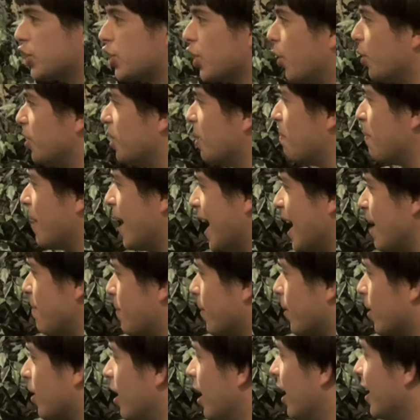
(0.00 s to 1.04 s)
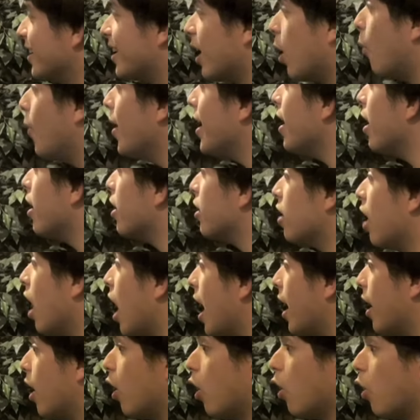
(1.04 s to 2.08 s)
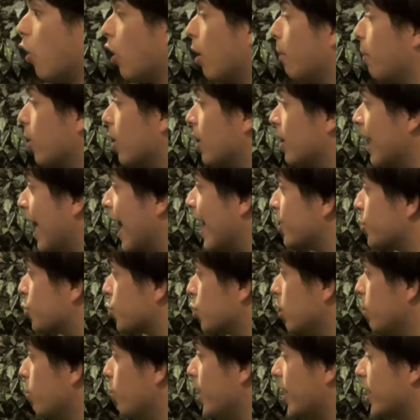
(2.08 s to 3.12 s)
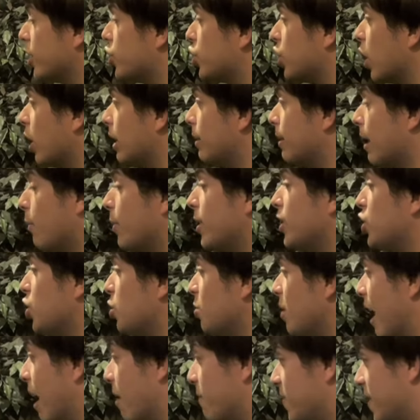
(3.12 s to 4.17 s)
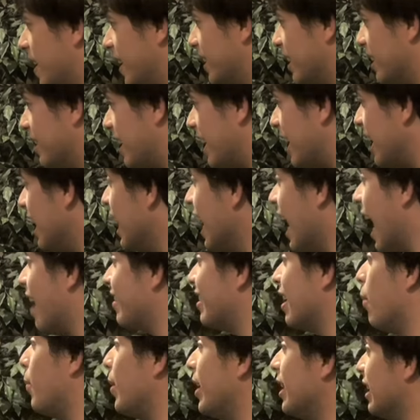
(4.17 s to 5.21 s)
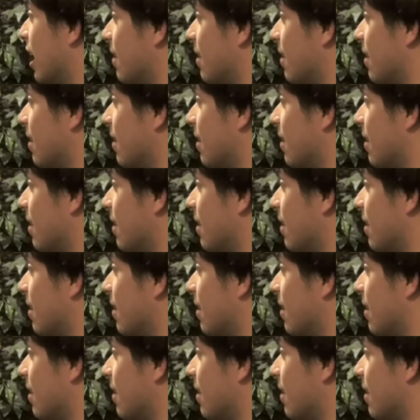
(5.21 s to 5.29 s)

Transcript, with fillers: show the paper that we are not a horrible classroom. We could show them that we do have dignity and that we